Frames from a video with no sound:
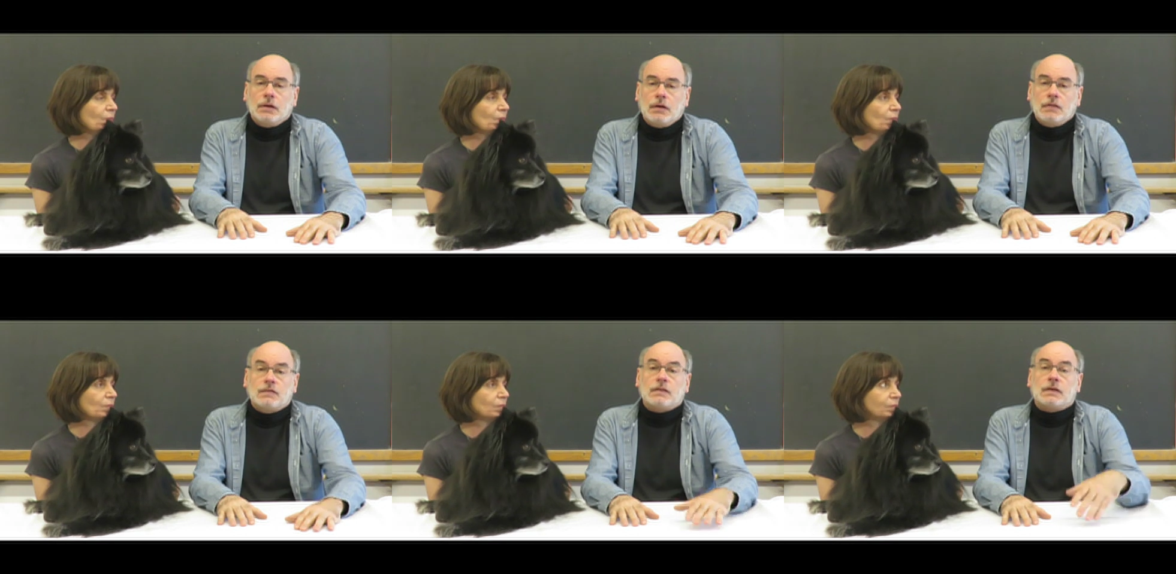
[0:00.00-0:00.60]

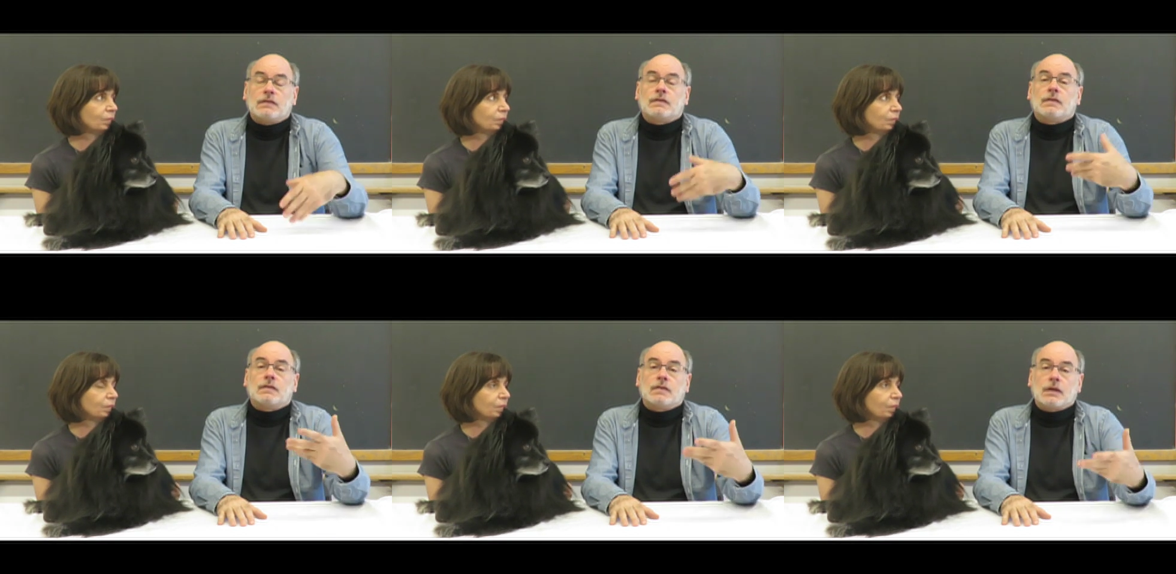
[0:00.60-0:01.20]

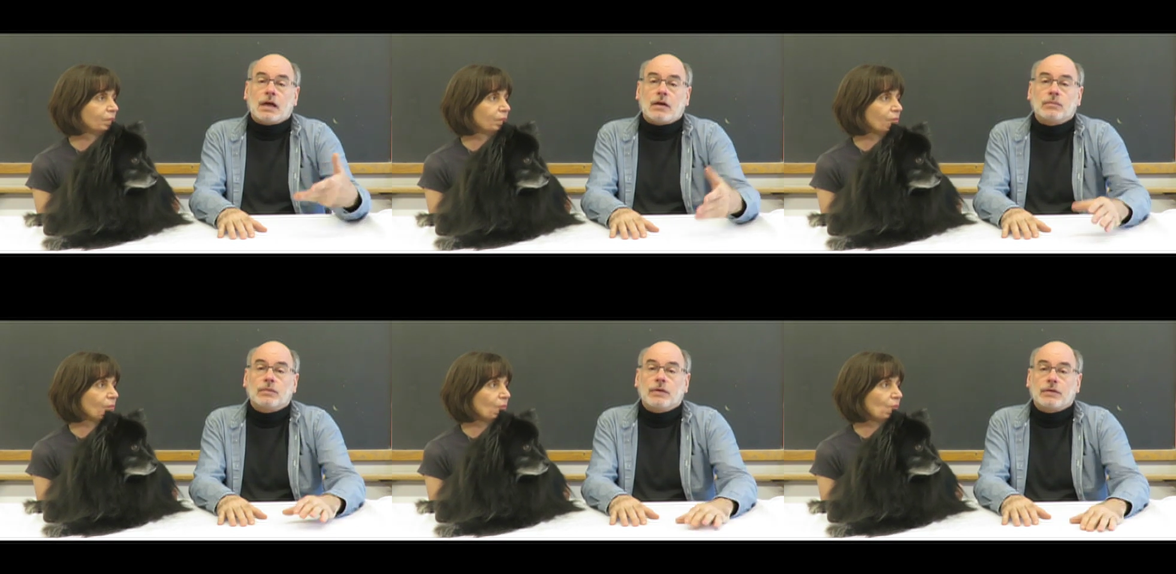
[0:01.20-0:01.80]
Speaker 1: incidences
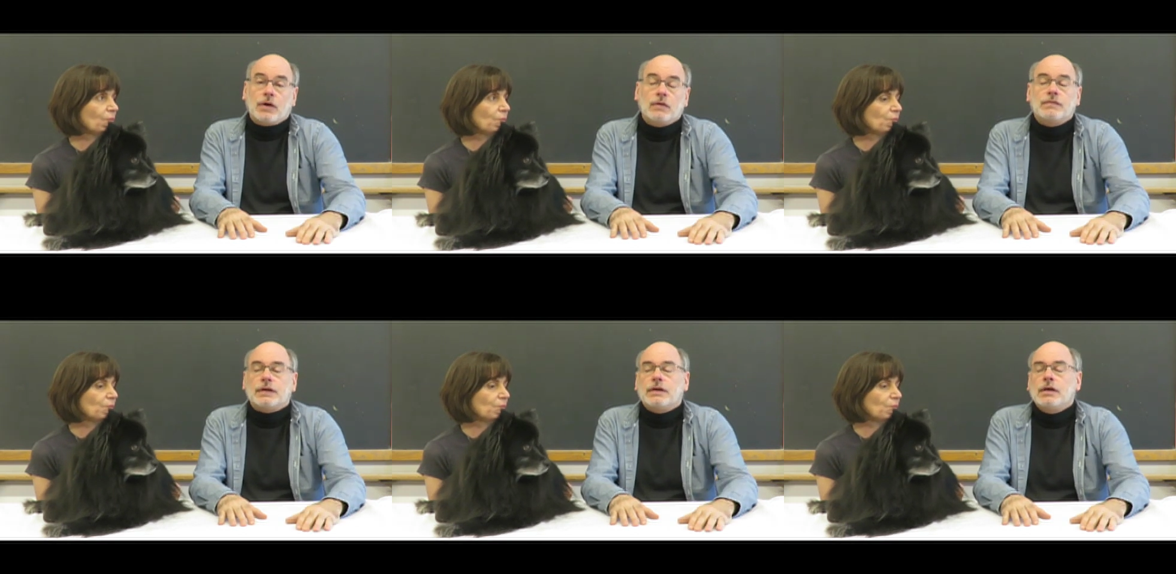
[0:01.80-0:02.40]
again with
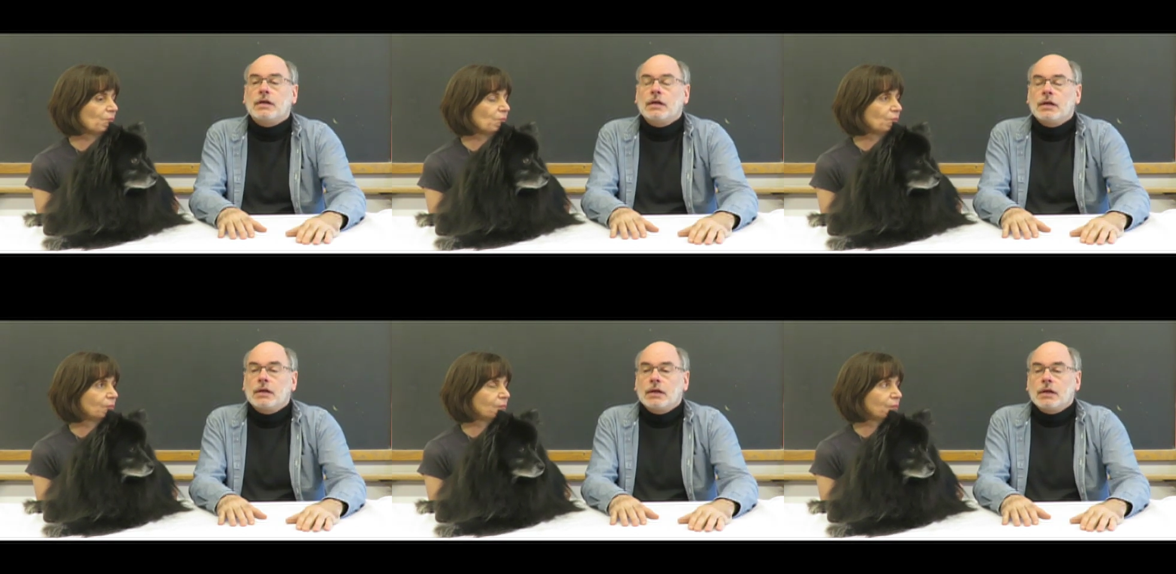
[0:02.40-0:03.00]
COVID,
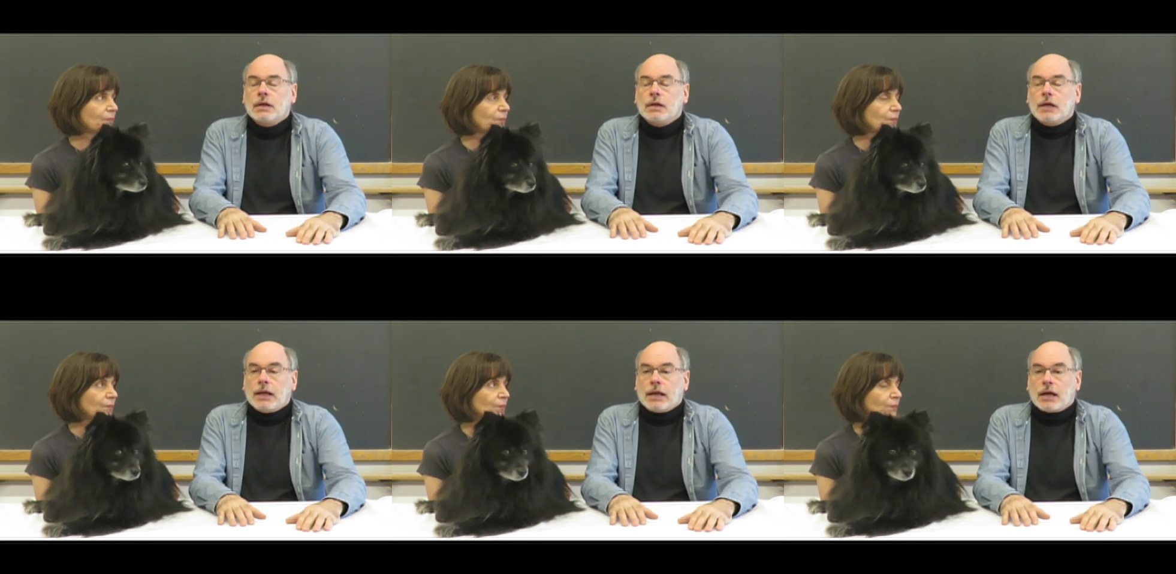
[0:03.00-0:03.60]

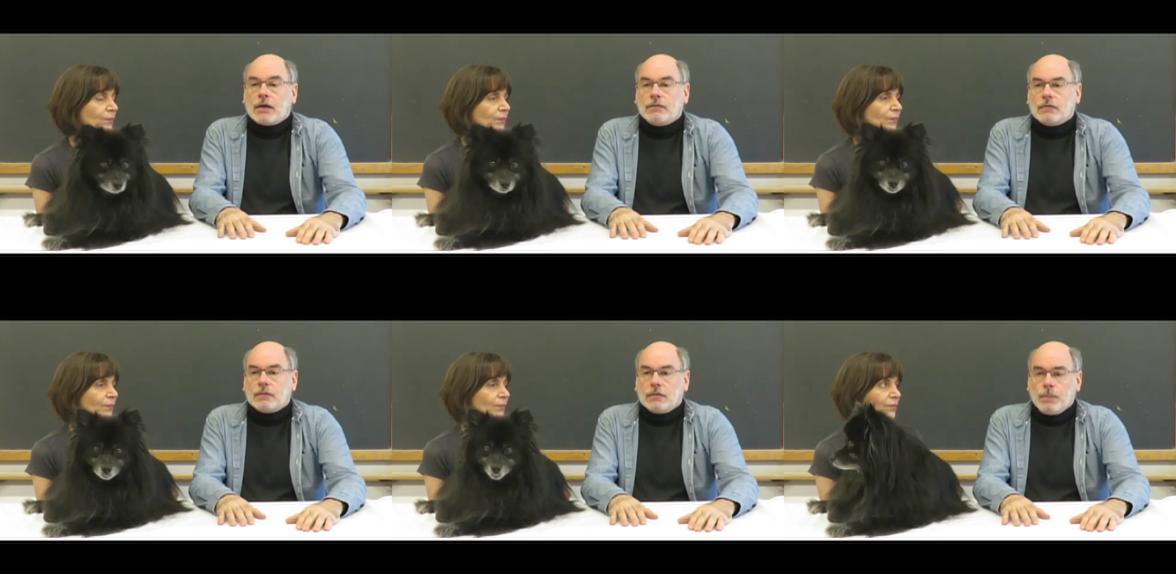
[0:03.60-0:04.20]
and